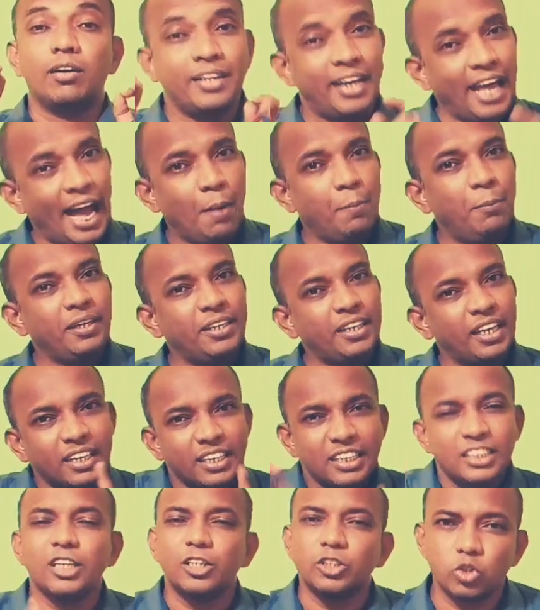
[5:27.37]

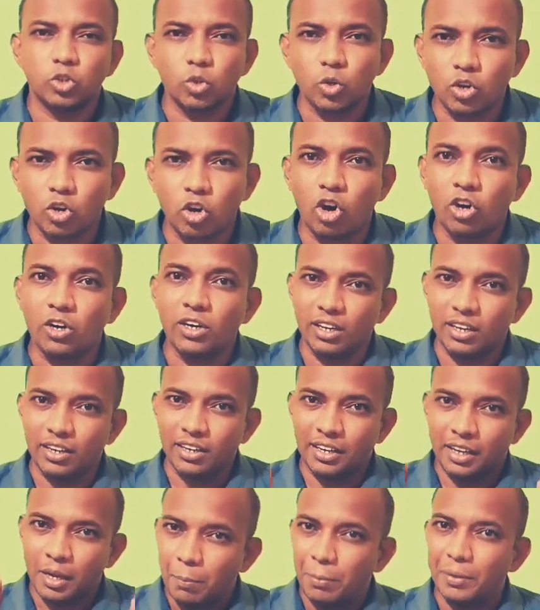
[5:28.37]
Diameter is also a chord,
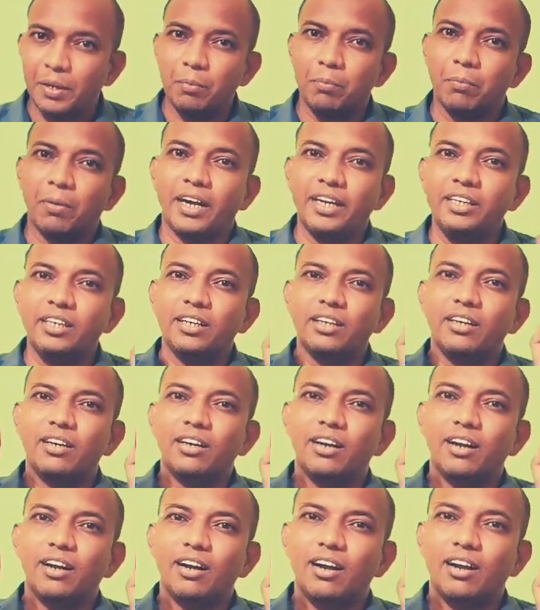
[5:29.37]
keep it in mind.
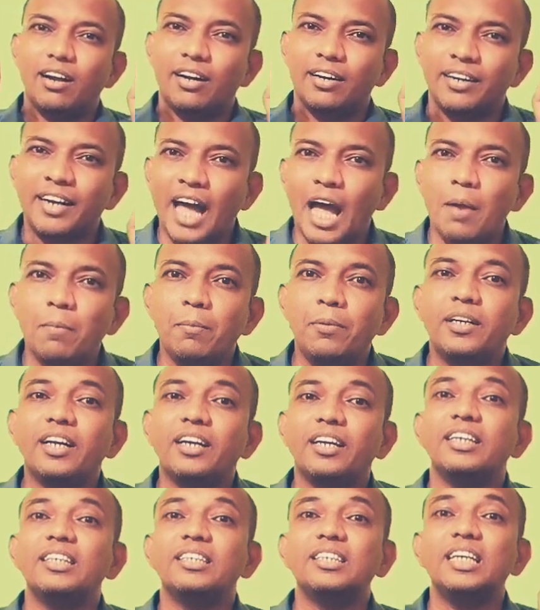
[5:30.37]

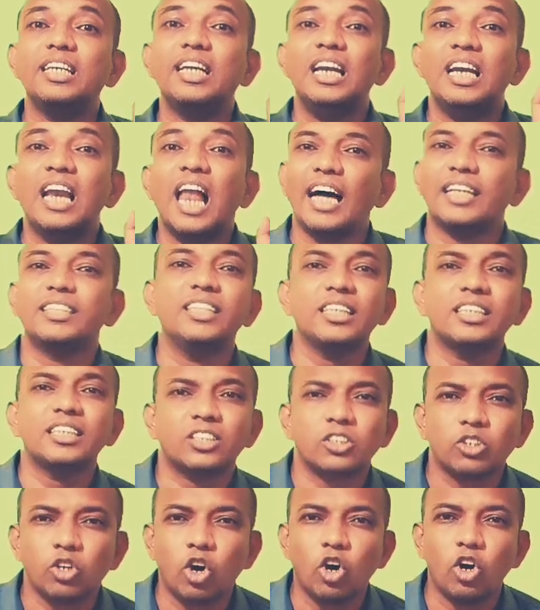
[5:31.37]
Diameter is the
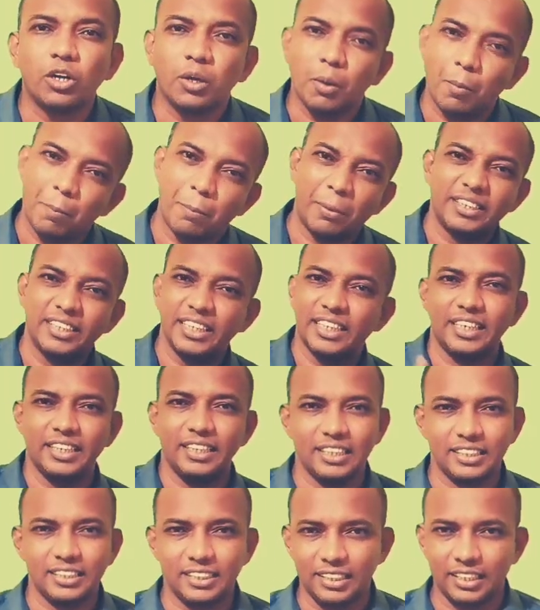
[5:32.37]
largest chord present
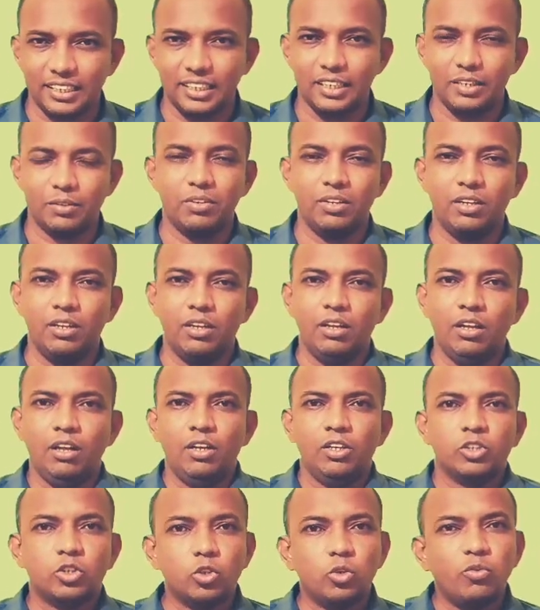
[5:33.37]
in the circle.
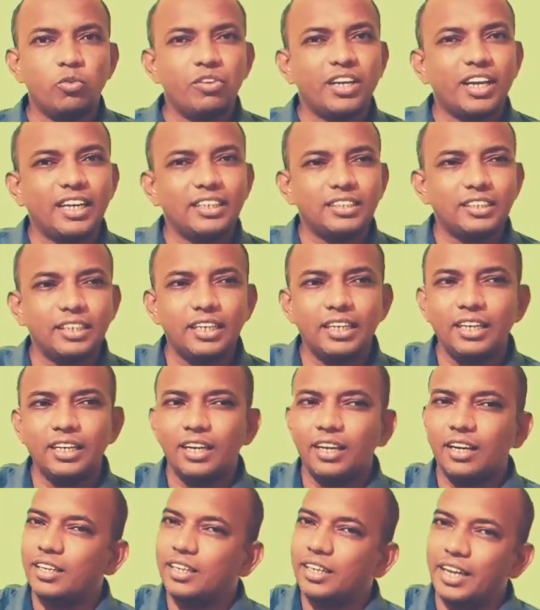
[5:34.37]
So we can
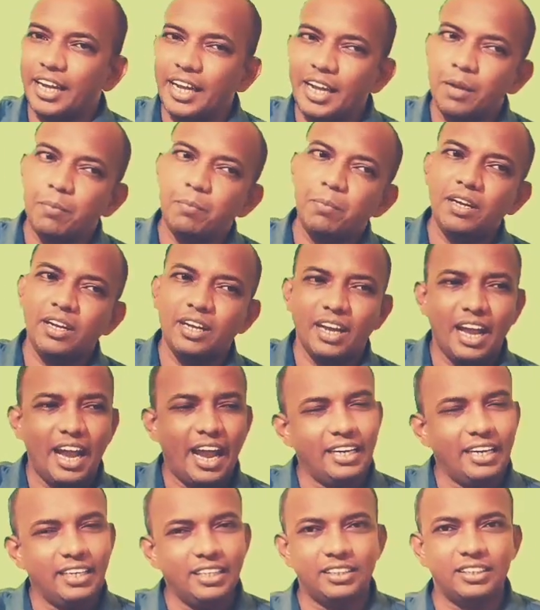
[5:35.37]
say AB
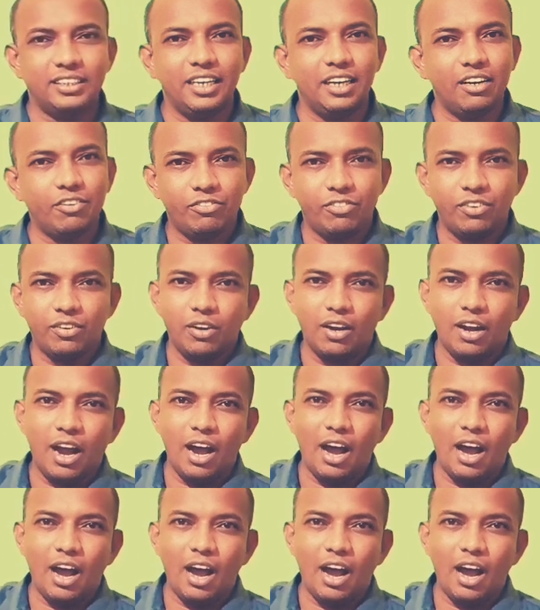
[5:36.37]
and CF